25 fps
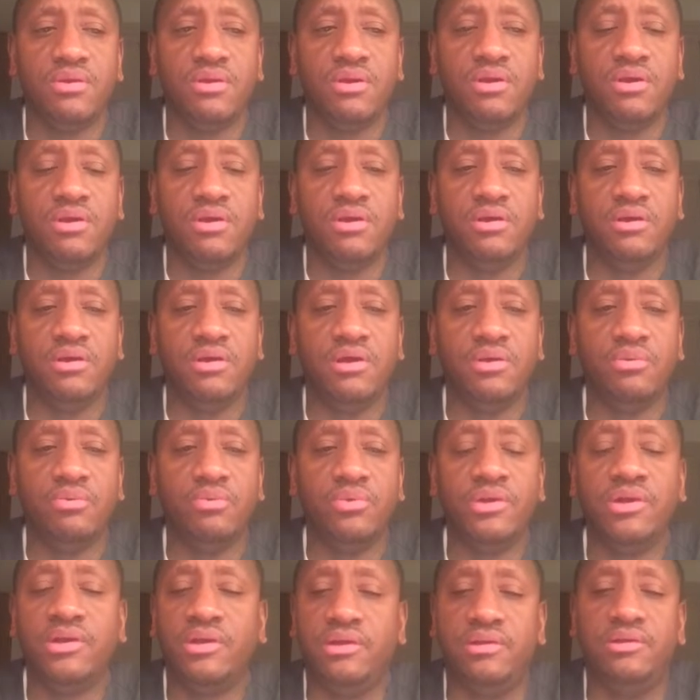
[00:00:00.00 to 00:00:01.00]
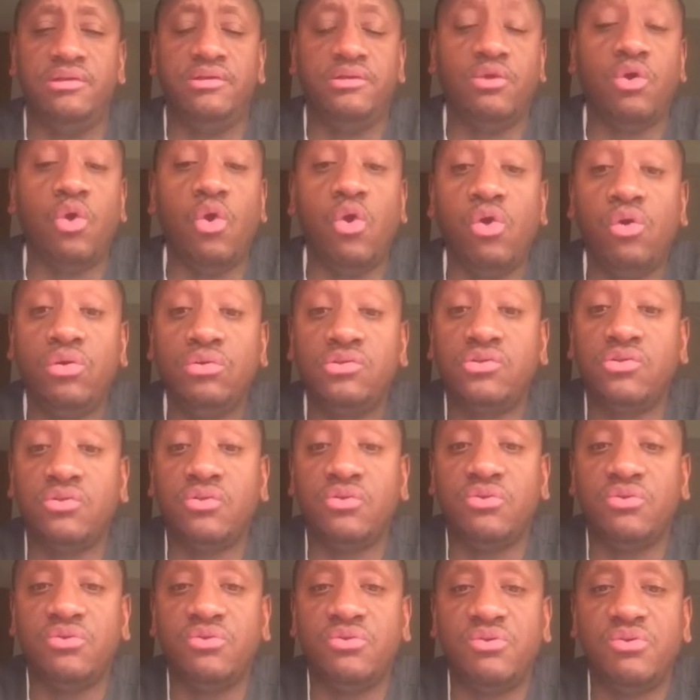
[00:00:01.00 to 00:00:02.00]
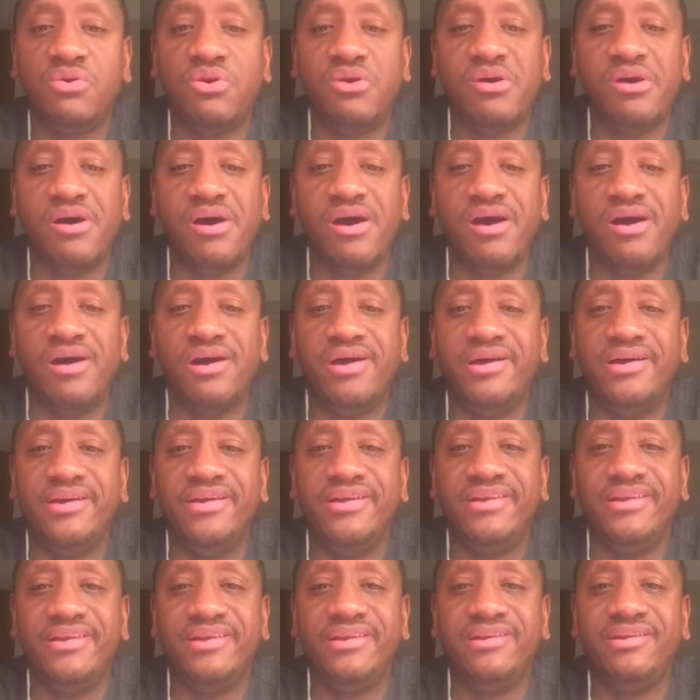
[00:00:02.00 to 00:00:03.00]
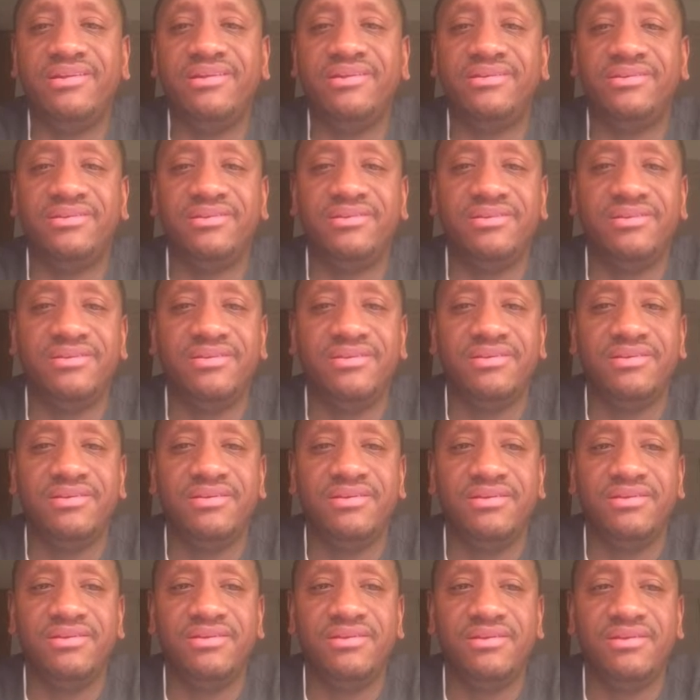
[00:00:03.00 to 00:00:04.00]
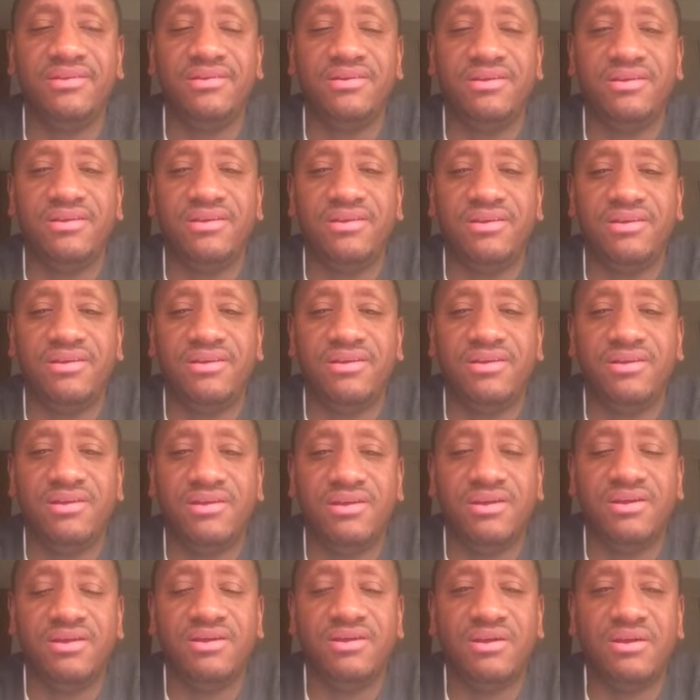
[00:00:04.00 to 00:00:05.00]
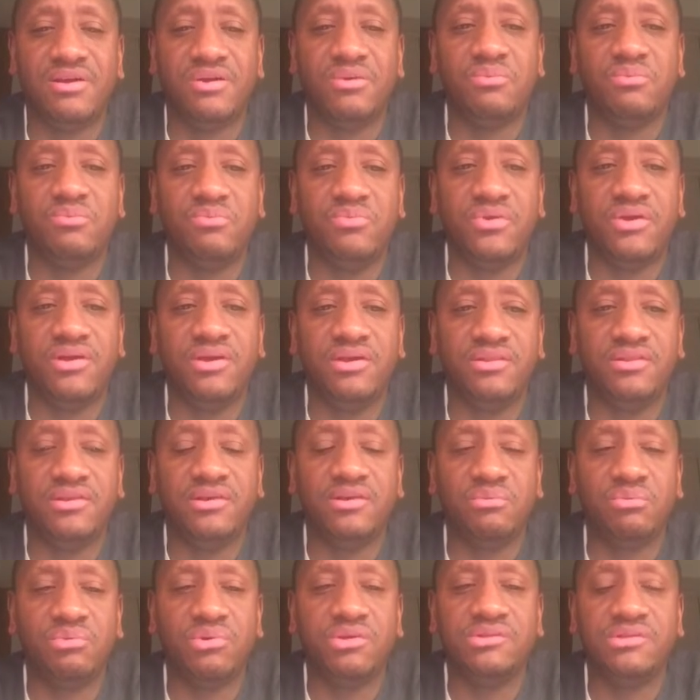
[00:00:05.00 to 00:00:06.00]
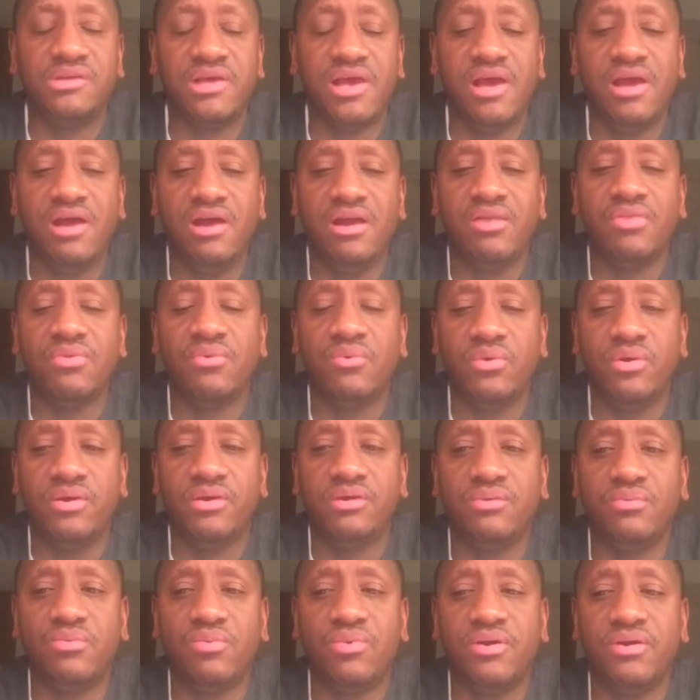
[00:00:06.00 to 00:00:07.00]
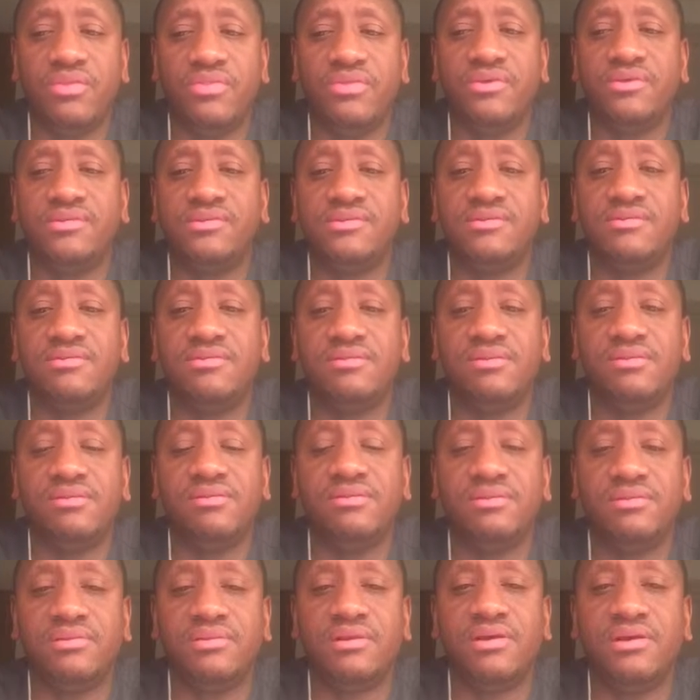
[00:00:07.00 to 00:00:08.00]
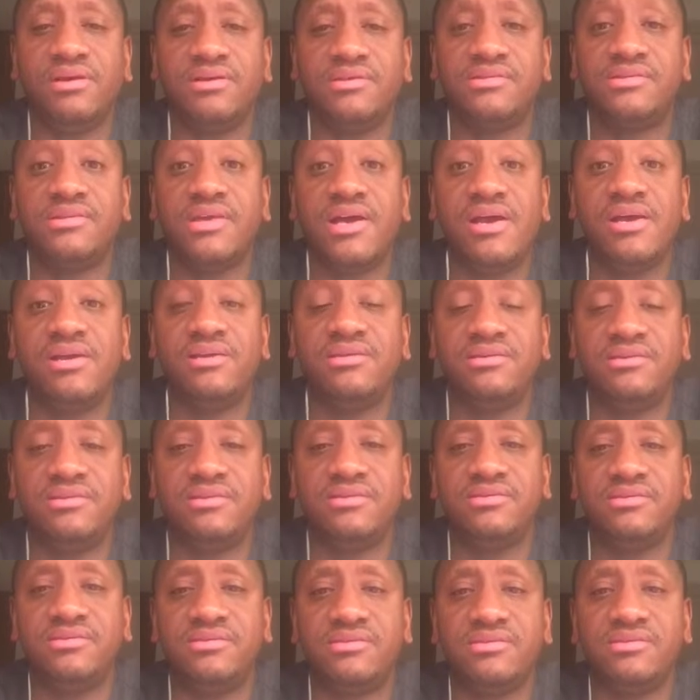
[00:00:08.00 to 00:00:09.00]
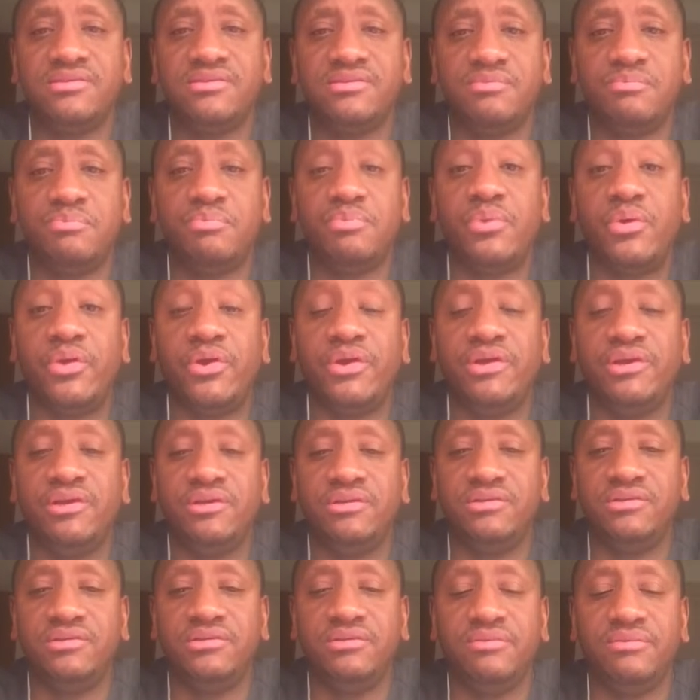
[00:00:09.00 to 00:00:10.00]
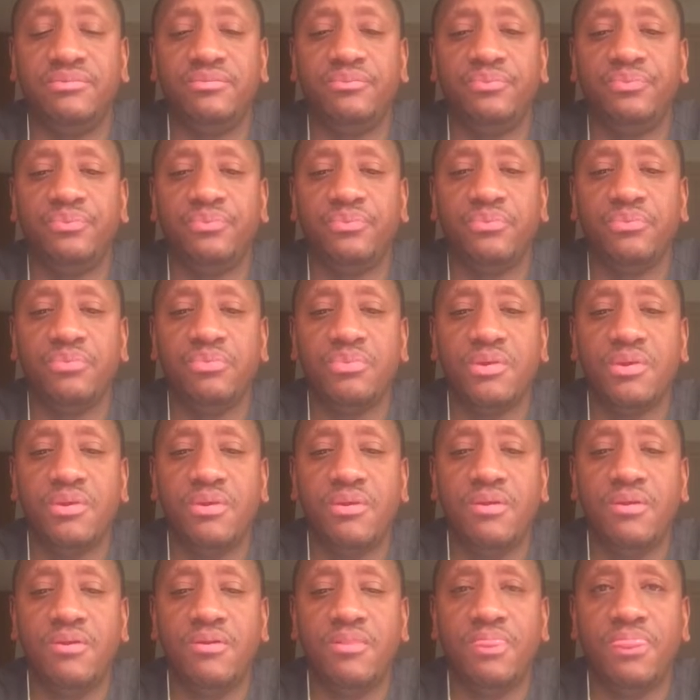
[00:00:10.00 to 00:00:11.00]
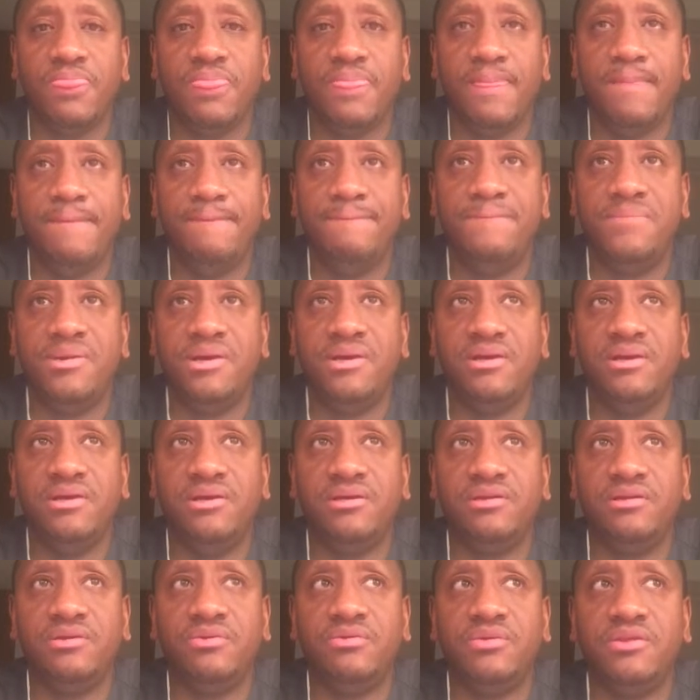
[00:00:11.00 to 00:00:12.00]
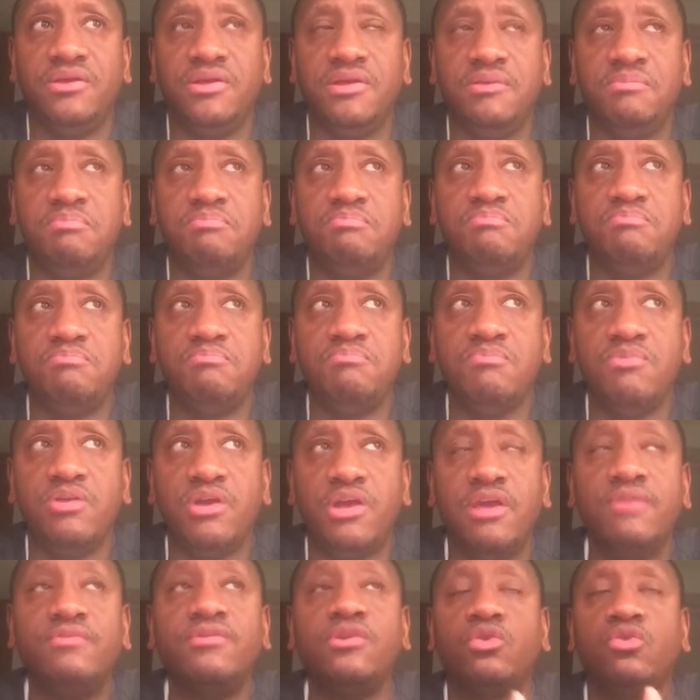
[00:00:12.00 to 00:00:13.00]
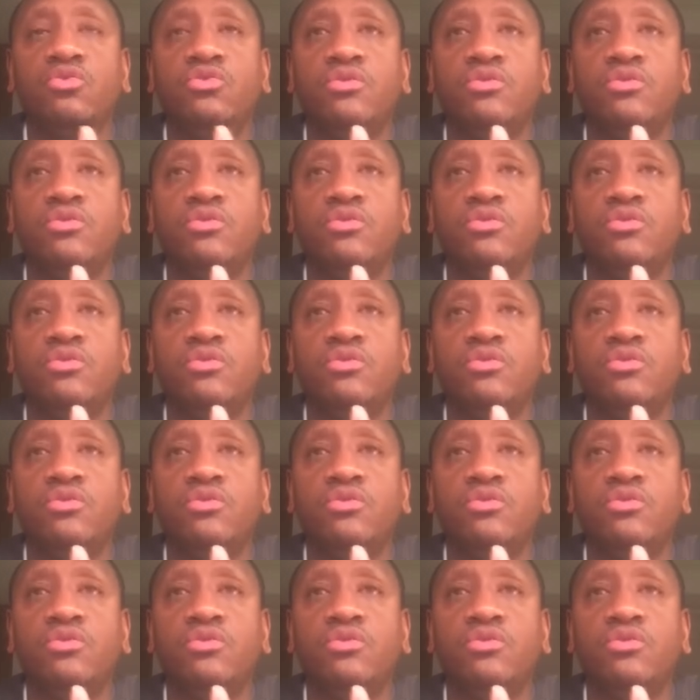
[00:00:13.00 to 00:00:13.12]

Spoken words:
And we learned also in Italy that there was a earthquake where the scientists predicted, but they gave it